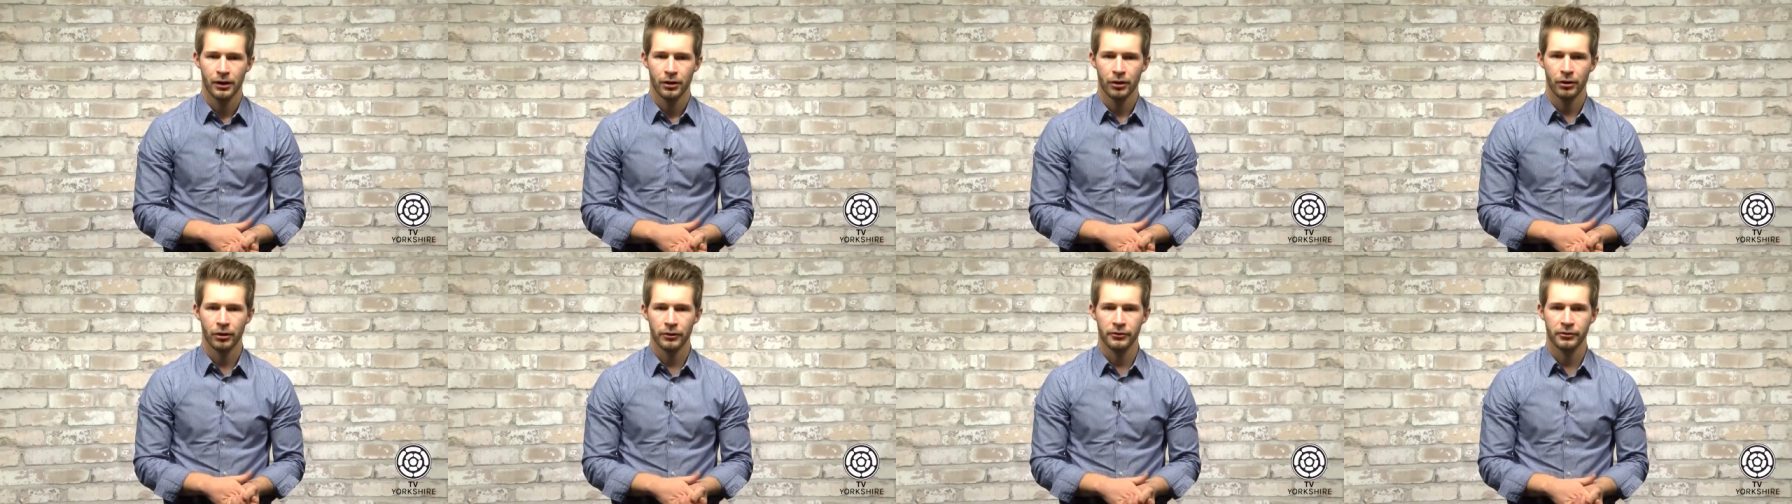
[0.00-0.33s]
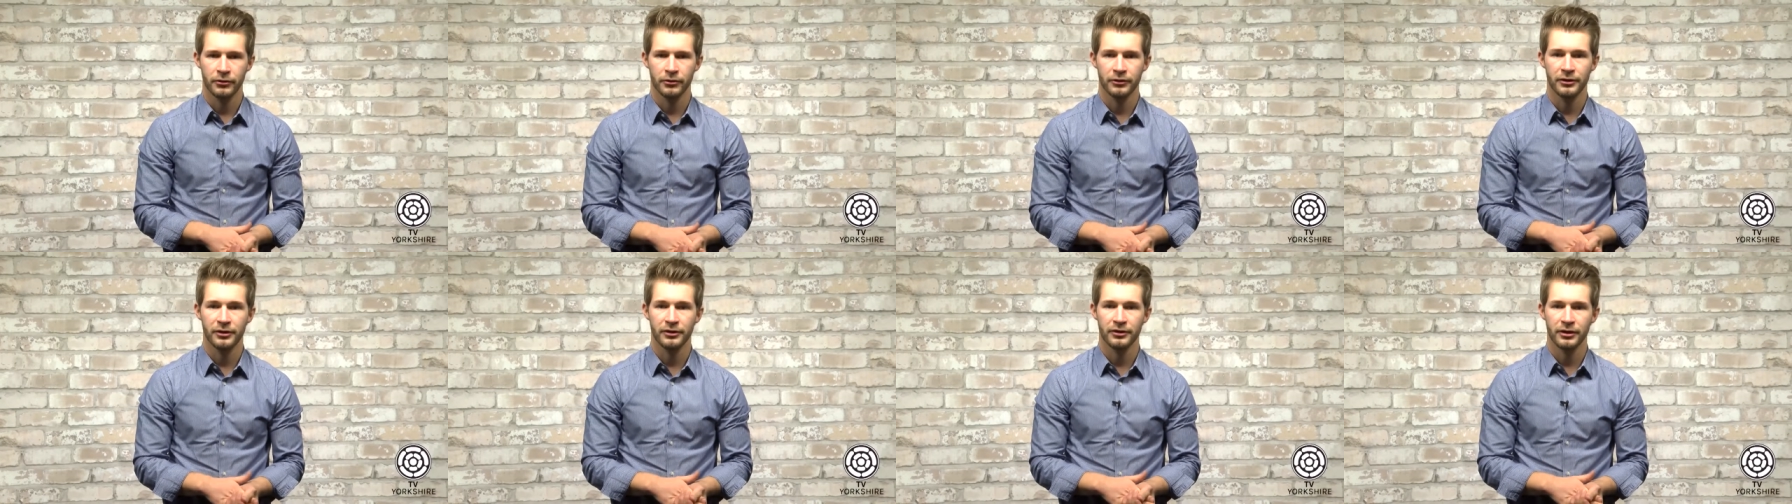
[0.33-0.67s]

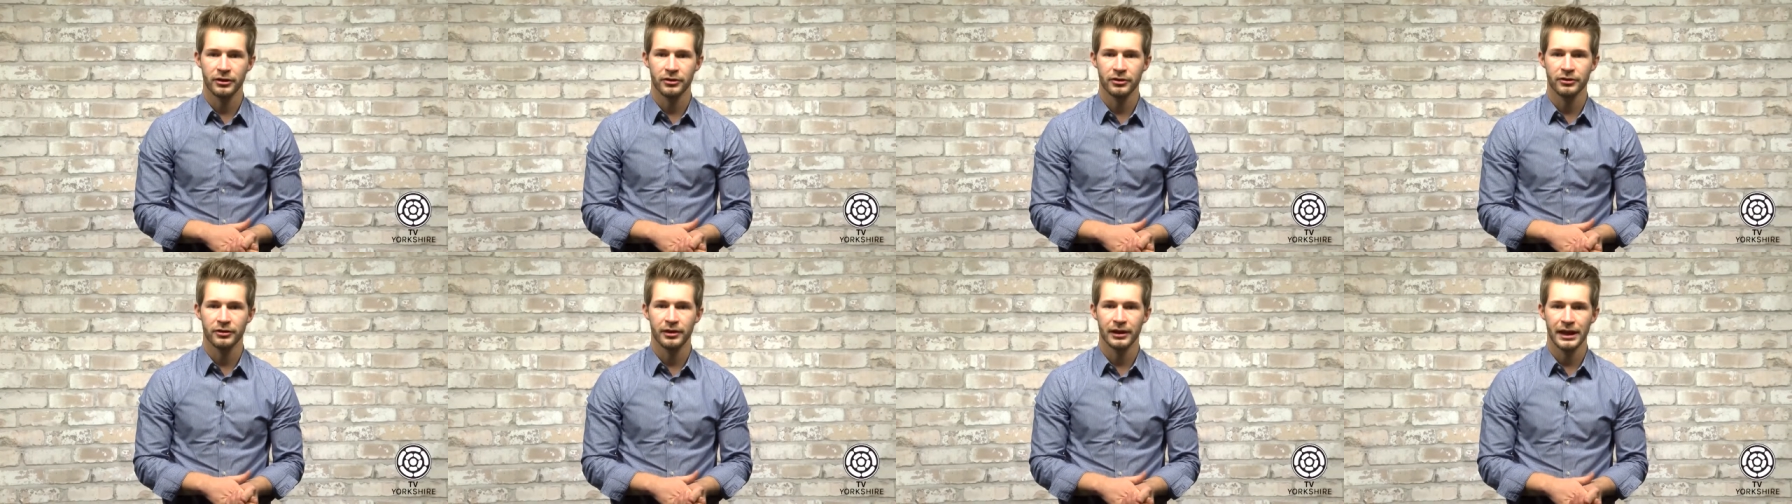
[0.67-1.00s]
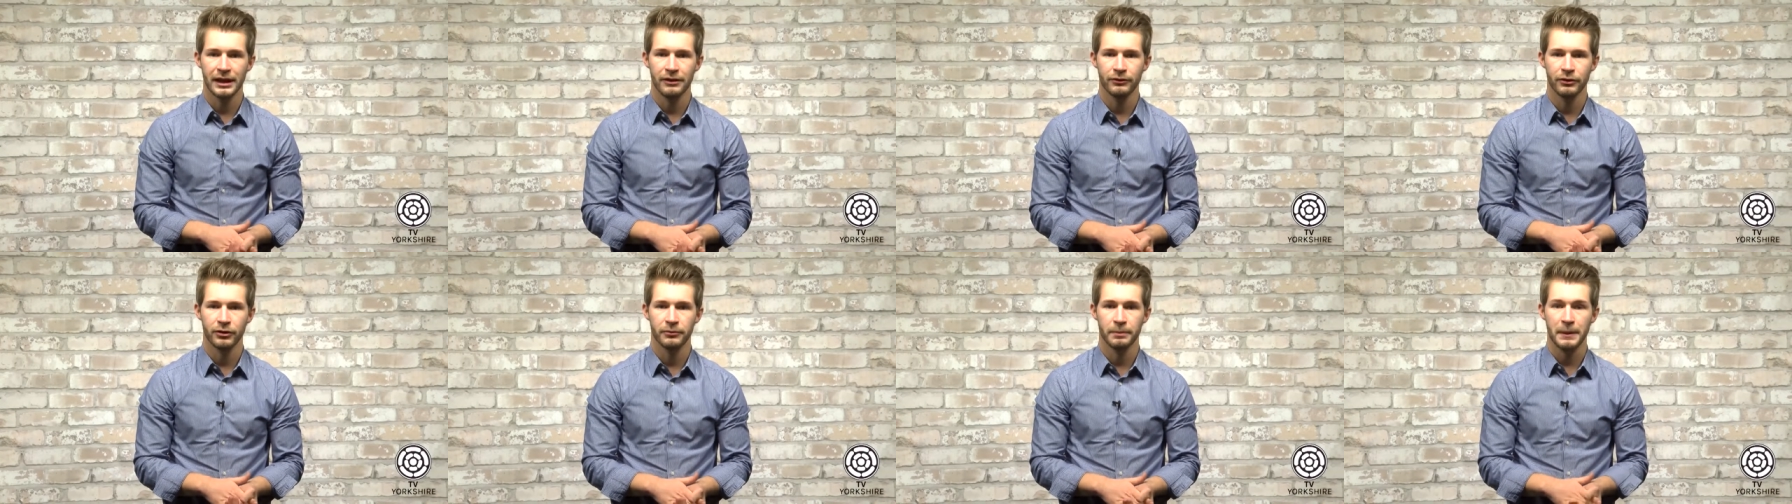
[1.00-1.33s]
Horton's decision to
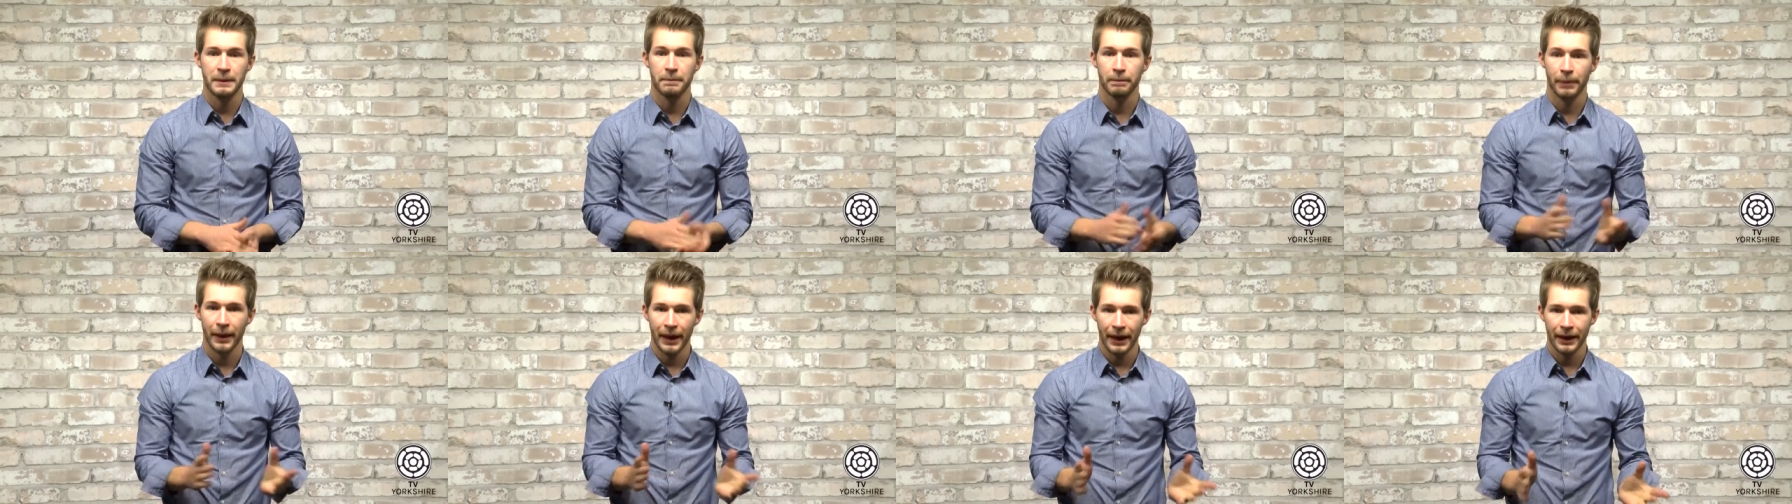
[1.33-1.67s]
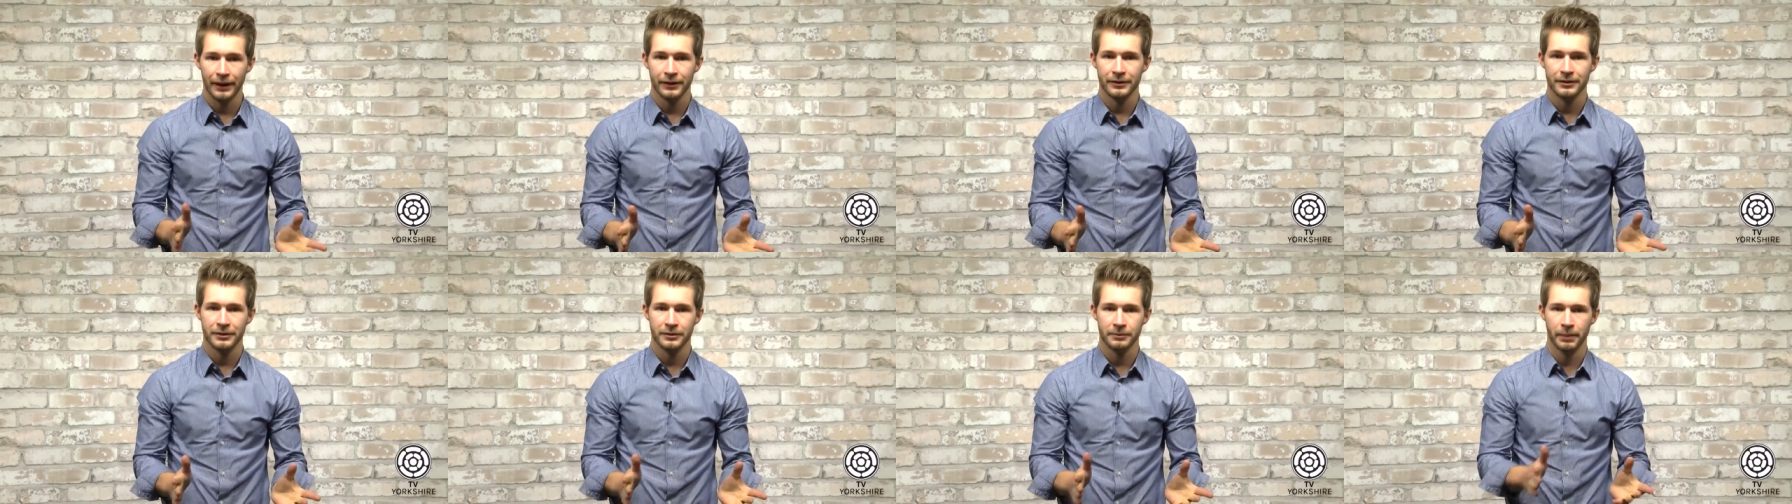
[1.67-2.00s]
leave has been
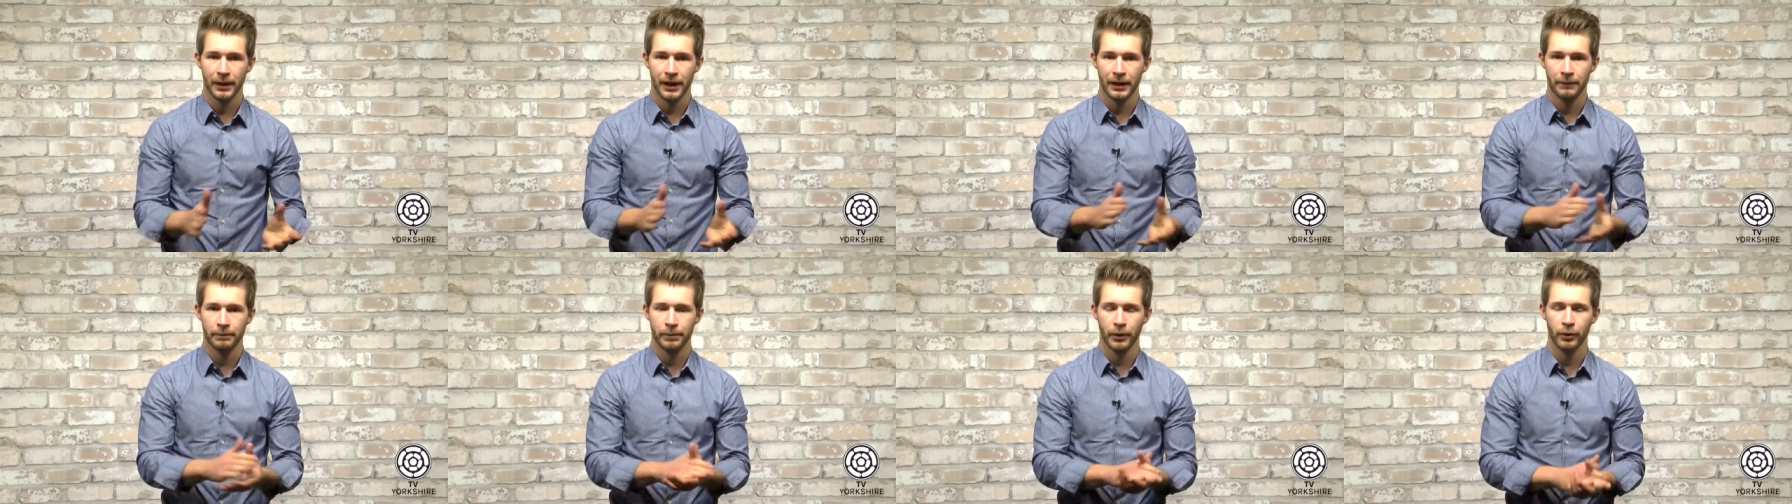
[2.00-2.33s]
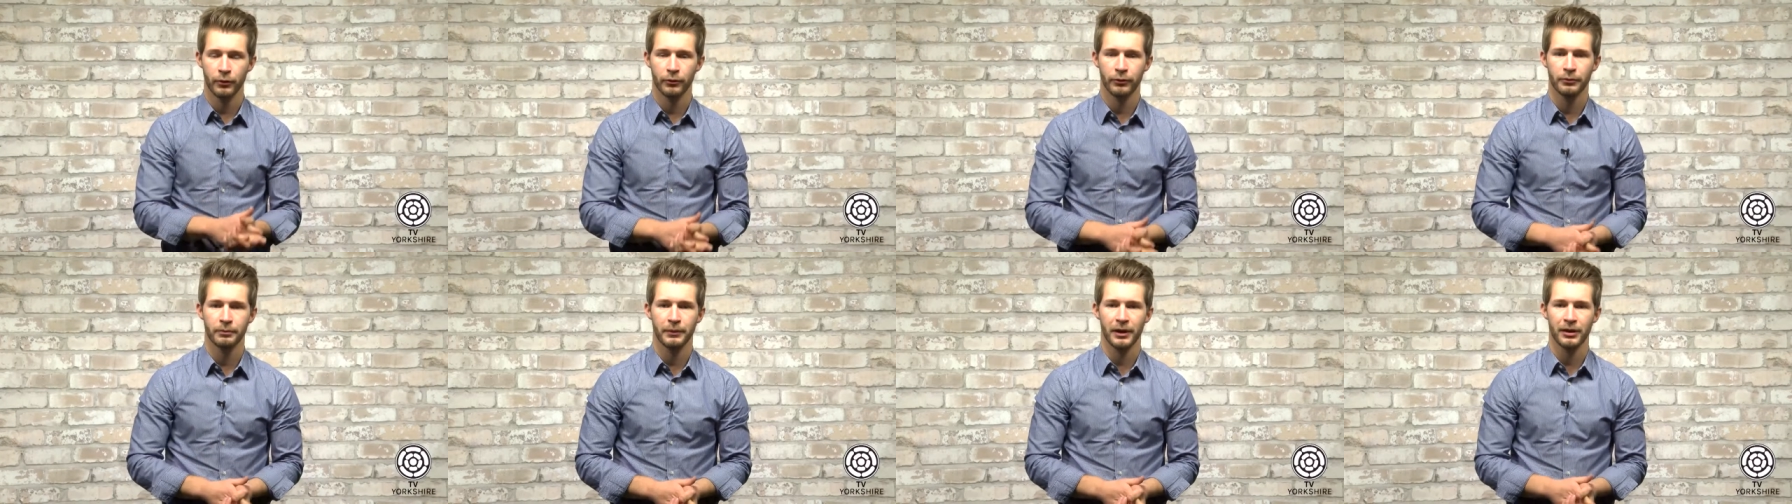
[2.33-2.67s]
backed by
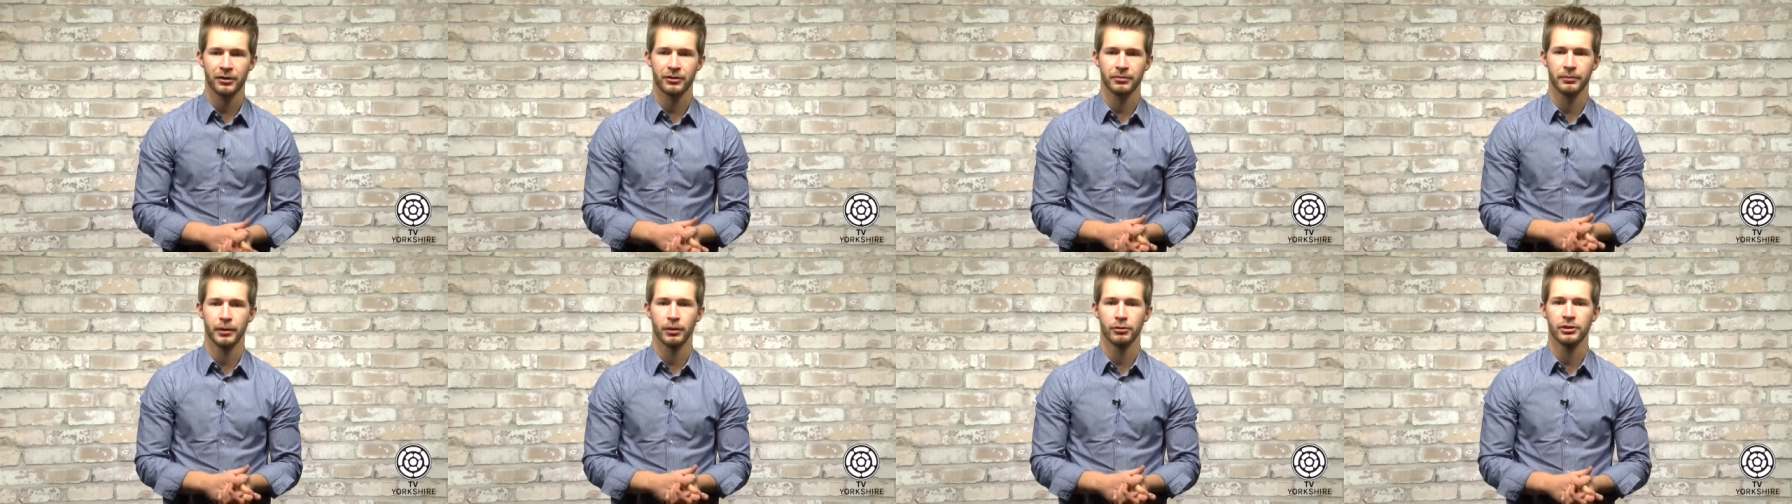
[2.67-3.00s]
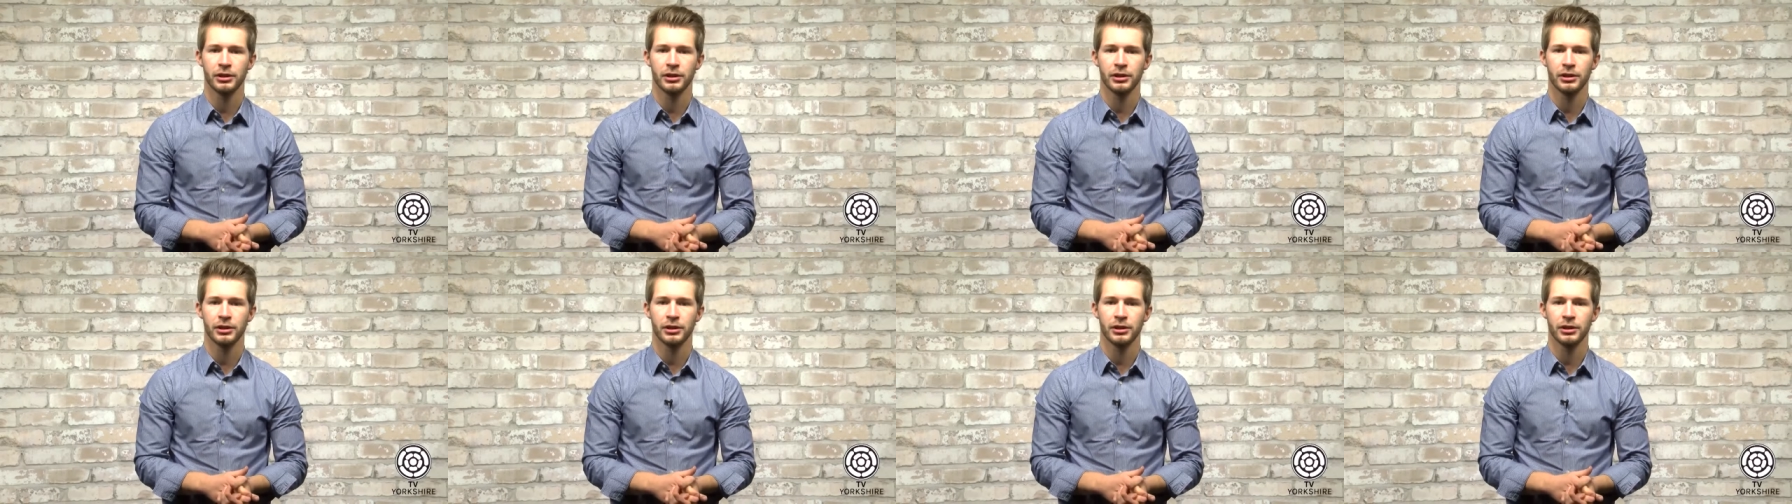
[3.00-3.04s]
both Massimo